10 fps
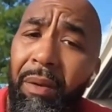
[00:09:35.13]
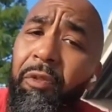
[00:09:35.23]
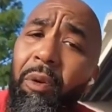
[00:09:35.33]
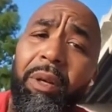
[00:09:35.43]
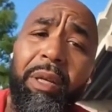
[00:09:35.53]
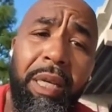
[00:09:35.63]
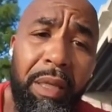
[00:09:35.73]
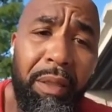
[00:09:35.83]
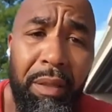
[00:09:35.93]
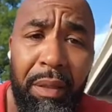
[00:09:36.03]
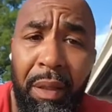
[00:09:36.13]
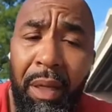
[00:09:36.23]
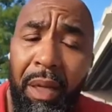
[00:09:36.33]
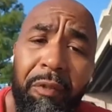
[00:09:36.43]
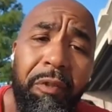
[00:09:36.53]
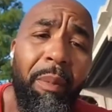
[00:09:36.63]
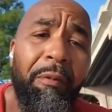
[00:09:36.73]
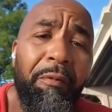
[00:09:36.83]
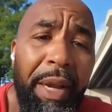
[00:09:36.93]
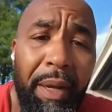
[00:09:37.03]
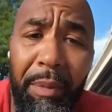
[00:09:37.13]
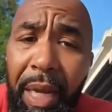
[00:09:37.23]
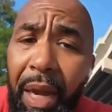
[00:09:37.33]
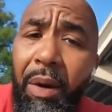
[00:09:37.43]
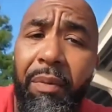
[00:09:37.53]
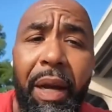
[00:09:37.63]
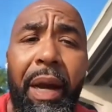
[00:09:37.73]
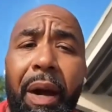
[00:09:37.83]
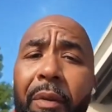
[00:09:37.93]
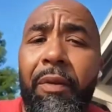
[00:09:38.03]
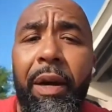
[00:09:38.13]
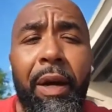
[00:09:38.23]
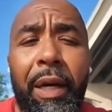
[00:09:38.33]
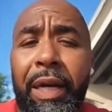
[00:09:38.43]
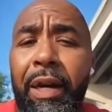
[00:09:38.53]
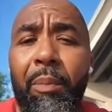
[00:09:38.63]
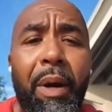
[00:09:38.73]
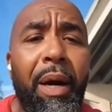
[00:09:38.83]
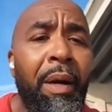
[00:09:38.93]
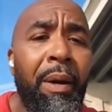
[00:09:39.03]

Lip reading: for their kids, and for my family, however I can help my